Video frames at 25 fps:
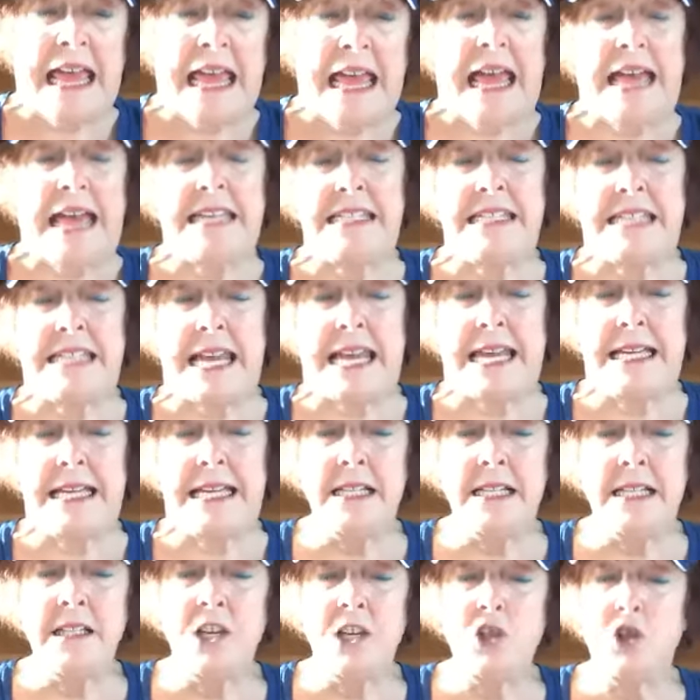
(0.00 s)
and
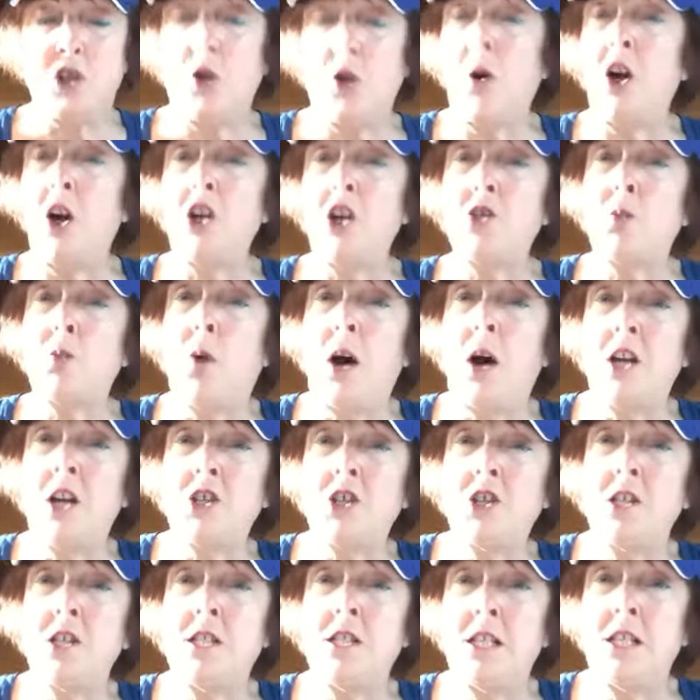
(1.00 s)
taken to George
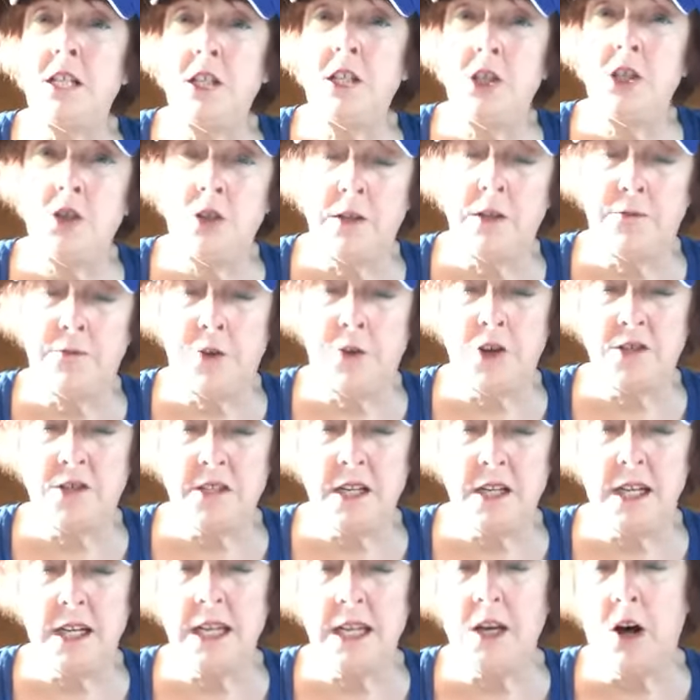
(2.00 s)
Washington
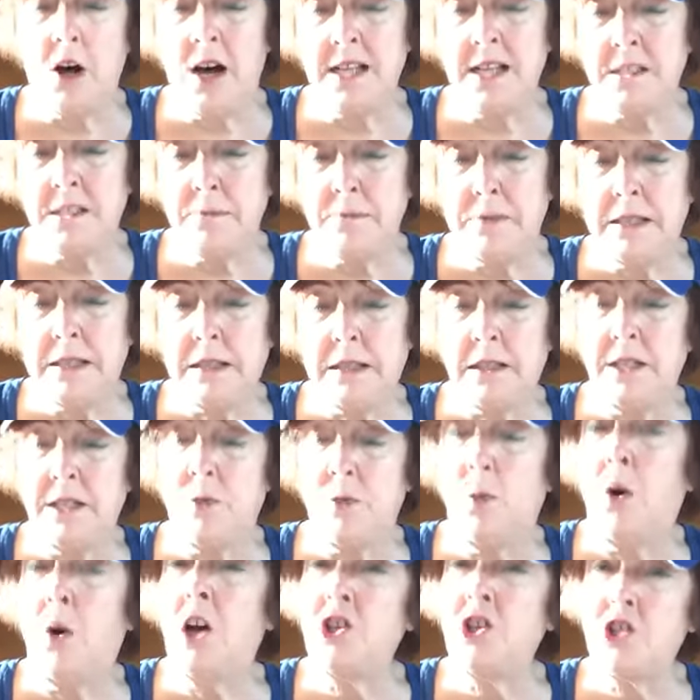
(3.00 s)
University Hospital in
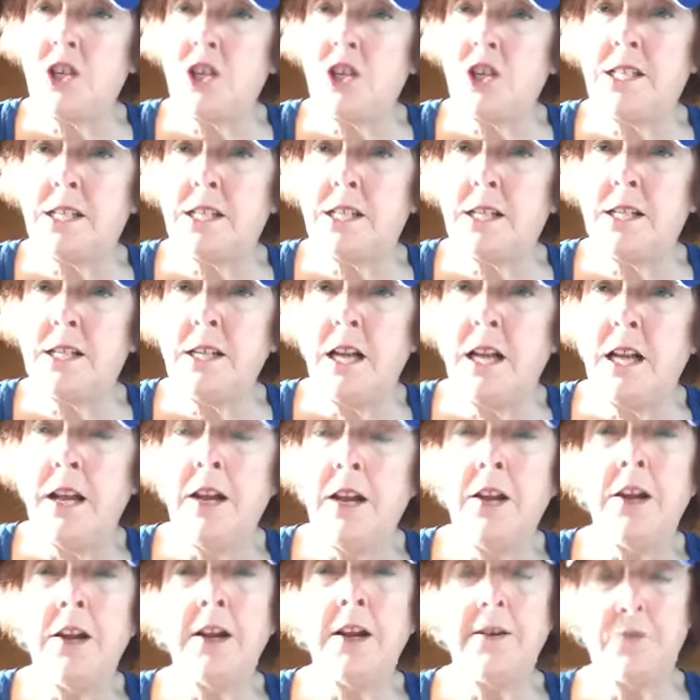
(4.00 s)
Washington
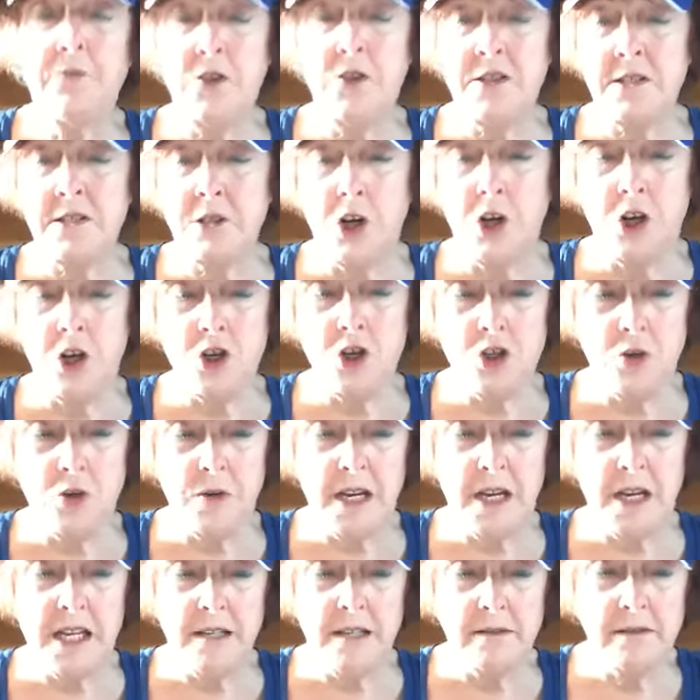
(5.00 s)
for
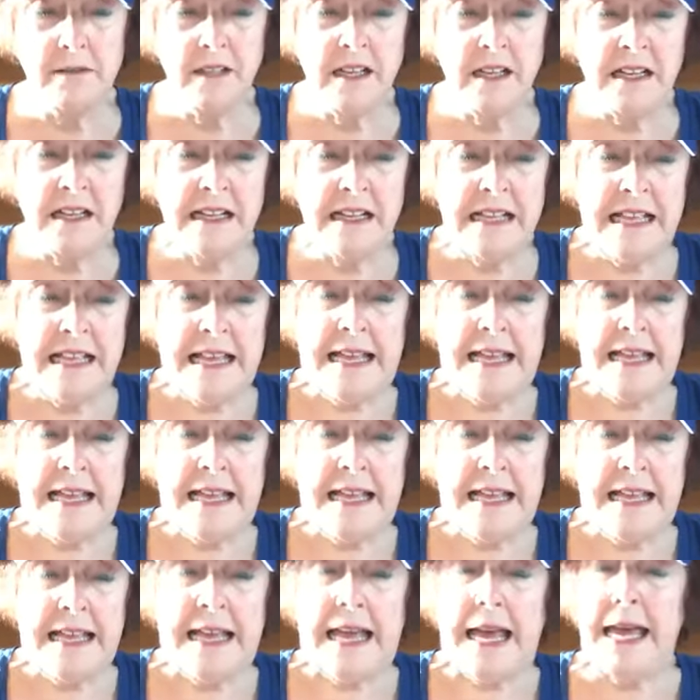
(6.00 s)
surgery
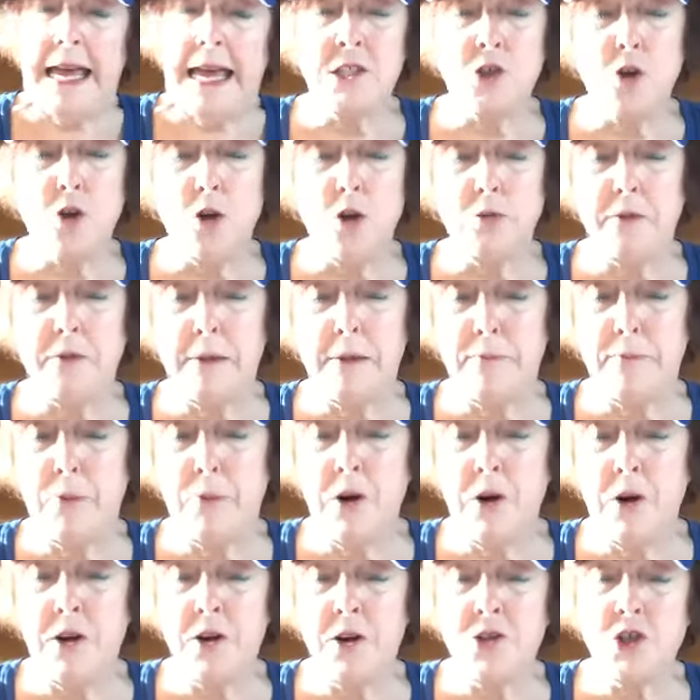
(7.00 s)
Age told
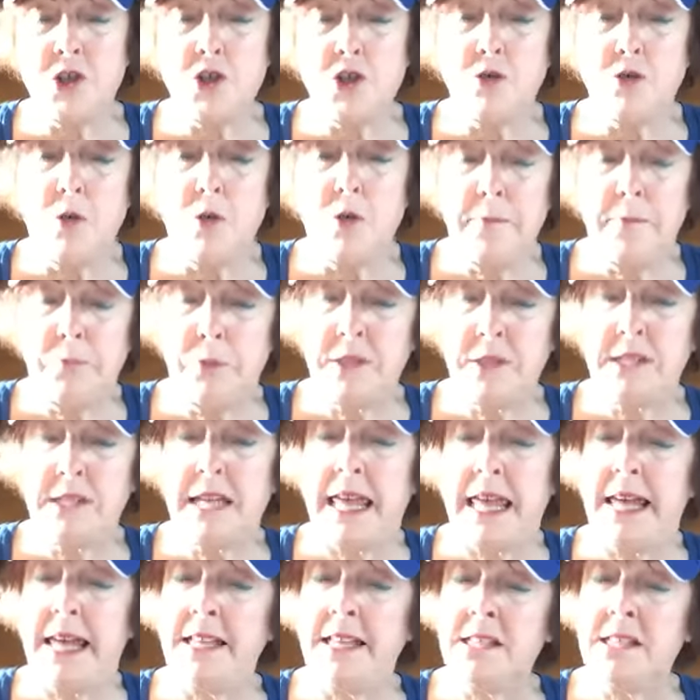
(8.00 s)
reporters Trump would
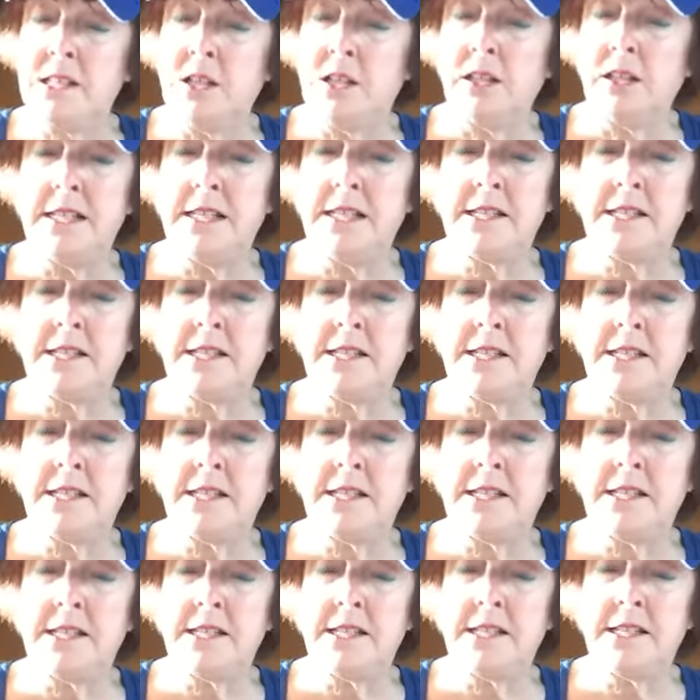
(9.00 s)
cancel his
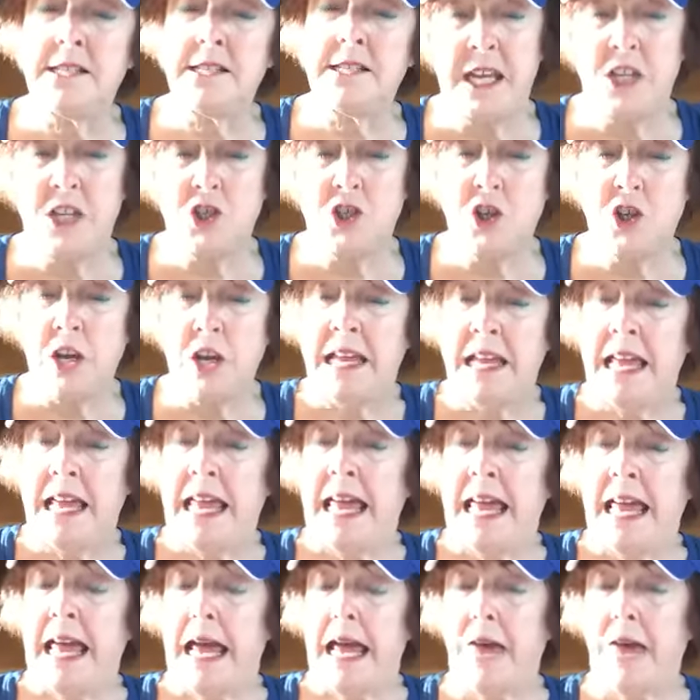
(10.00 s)
scheduled speech
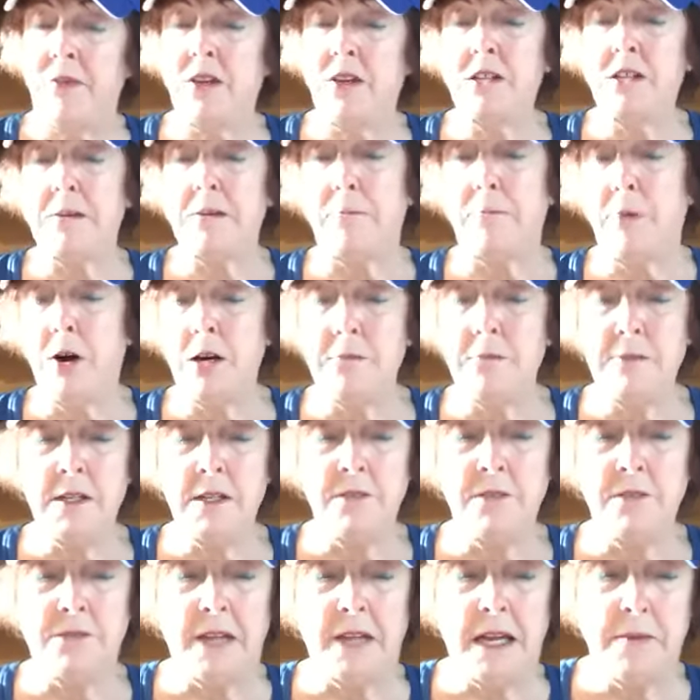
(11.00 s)
at the
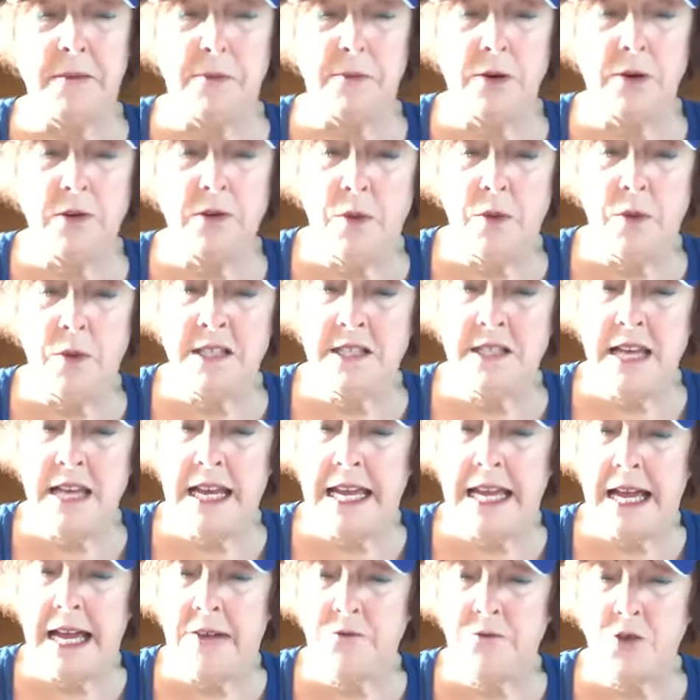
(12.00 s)
Department of Labor on
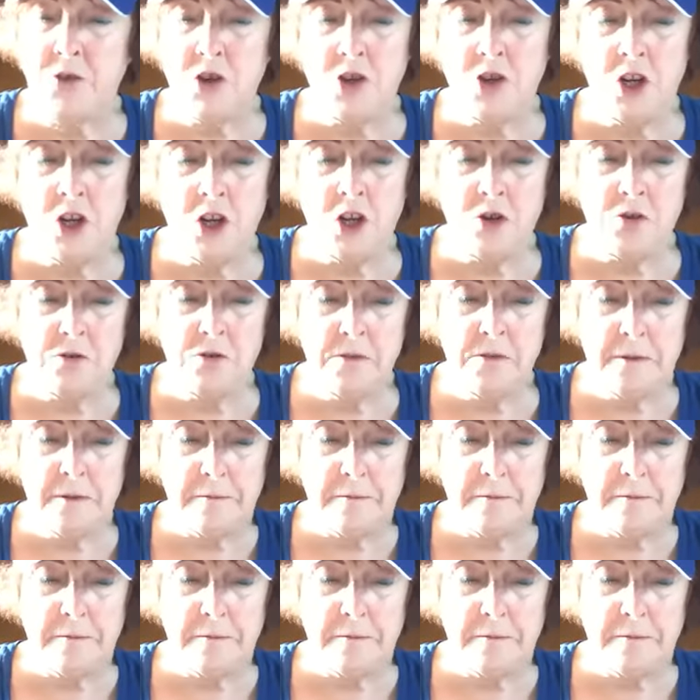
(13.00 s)
Wednesday afternoon.